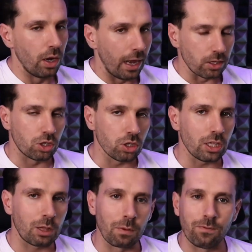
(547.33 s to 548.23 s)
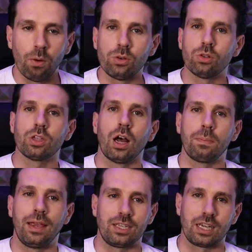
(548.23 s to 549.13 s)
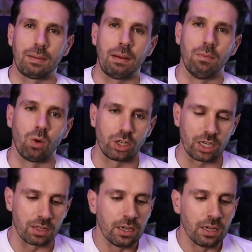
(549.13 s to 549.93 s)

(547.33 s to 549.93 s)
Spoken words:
And do this before you start pitching about mortgages.